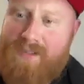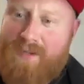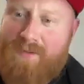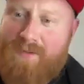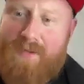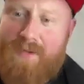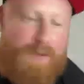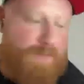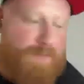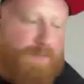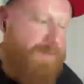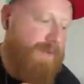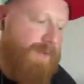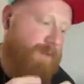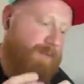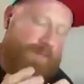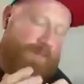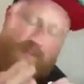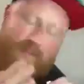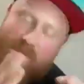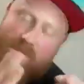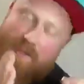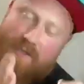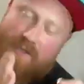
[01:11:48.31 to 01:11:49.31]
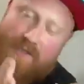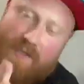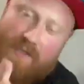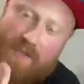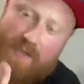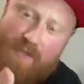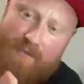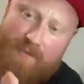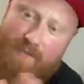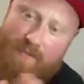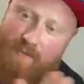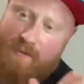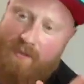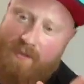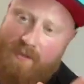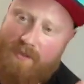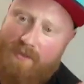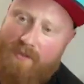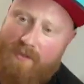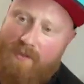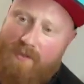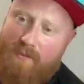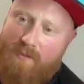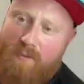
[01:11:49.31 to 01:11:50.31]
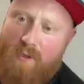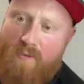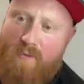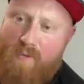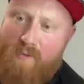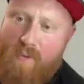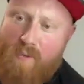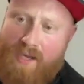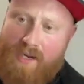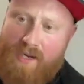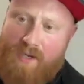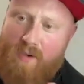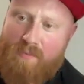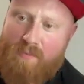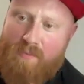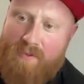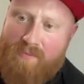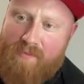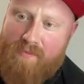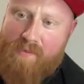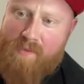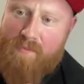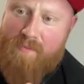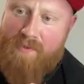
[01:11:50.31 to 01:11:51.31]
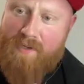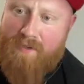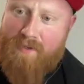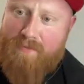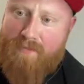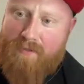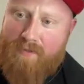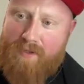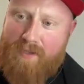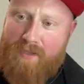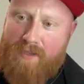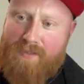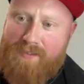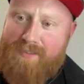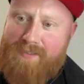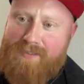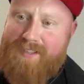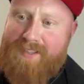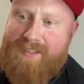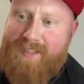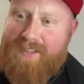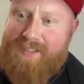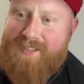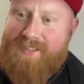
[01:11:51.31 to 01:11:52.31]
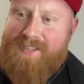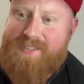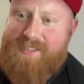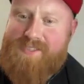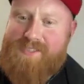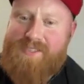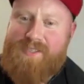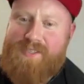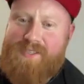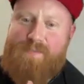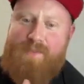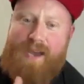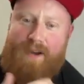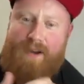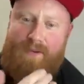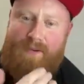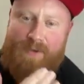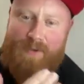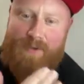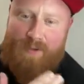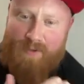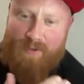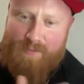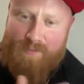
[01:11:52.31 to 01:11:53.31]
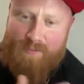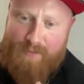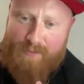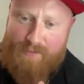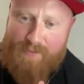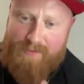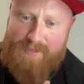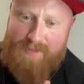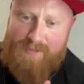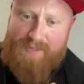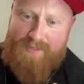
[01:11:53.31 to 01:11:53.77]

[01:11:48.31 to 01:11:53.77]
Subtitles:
I'm just going to move away a little bit from the Bigfoot and into the paranormal.